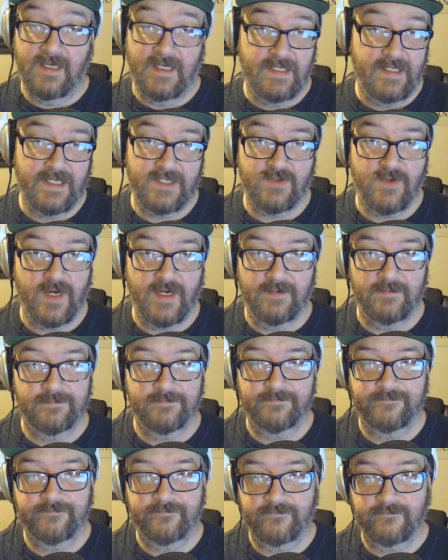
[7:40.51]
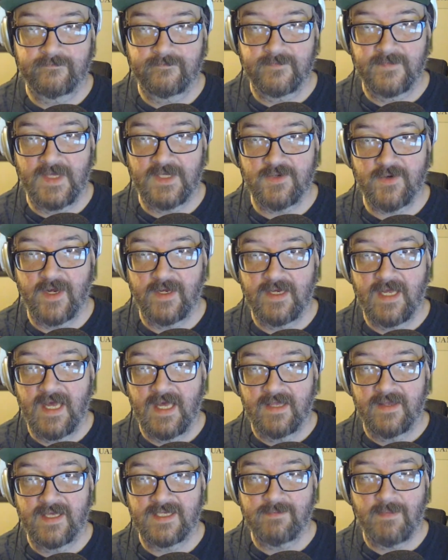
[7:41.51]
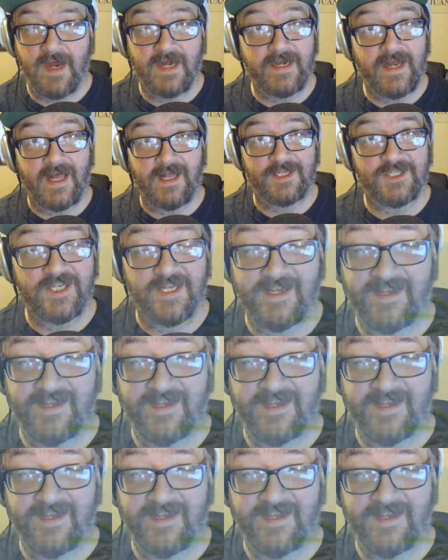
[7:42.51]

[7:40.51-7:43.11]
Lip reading: That's right. That's my analogy.